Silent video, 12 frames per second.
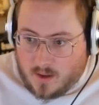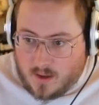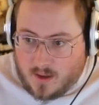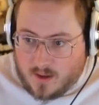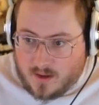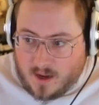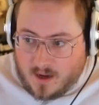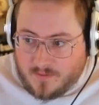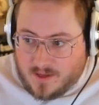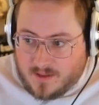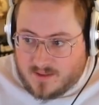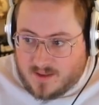Uh, kind
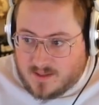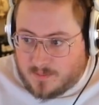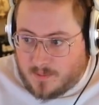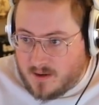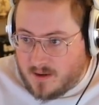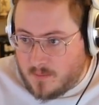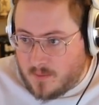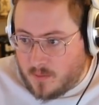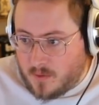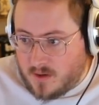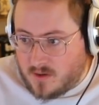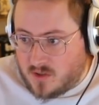of an intense spot here, but
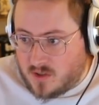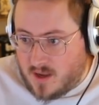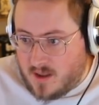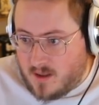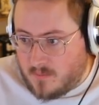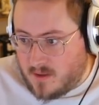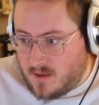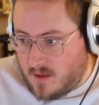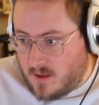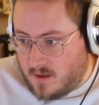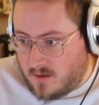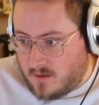we're going to jam
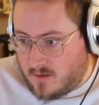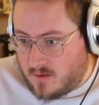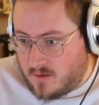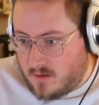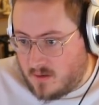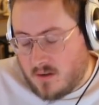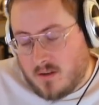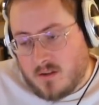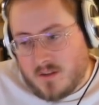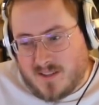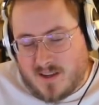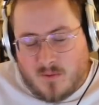king eight
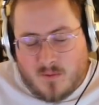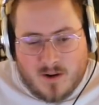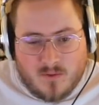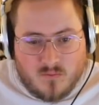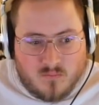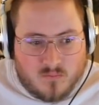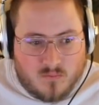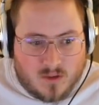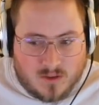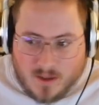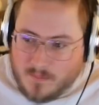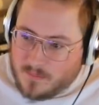because I don't want to
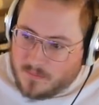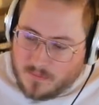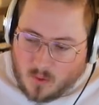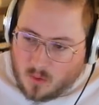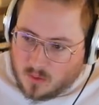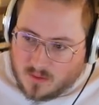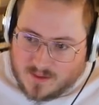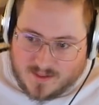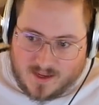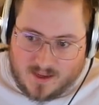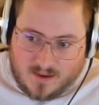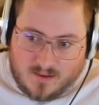limp fold
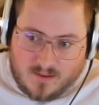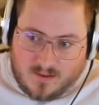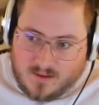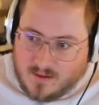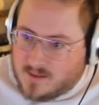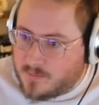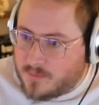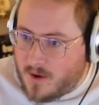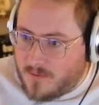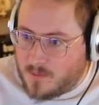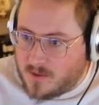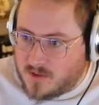this hand. It is a
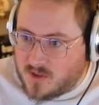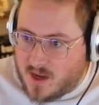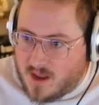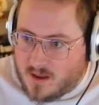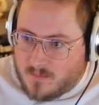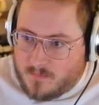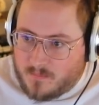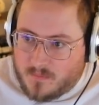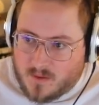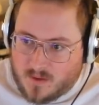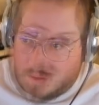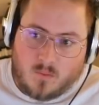profitable jam.
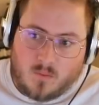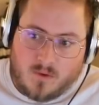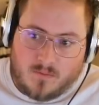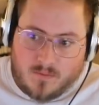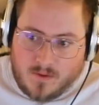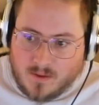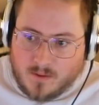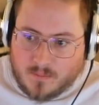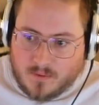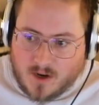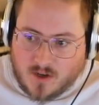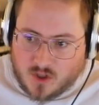We feel the
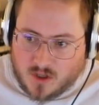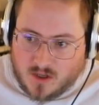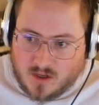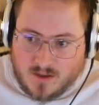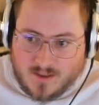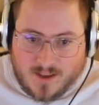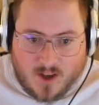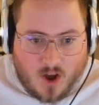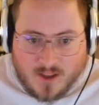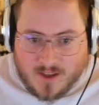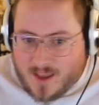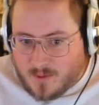pressure here. They
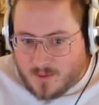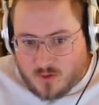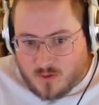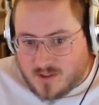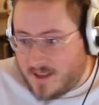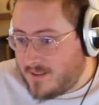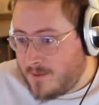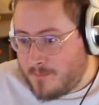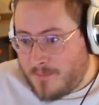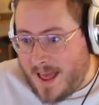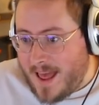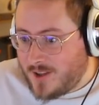call again with twos. It's a
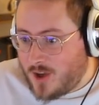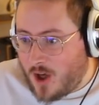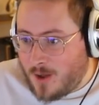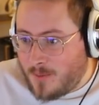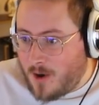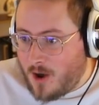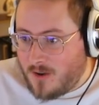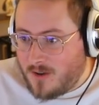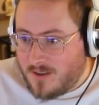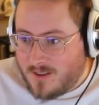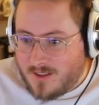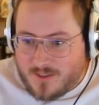bad call, bro.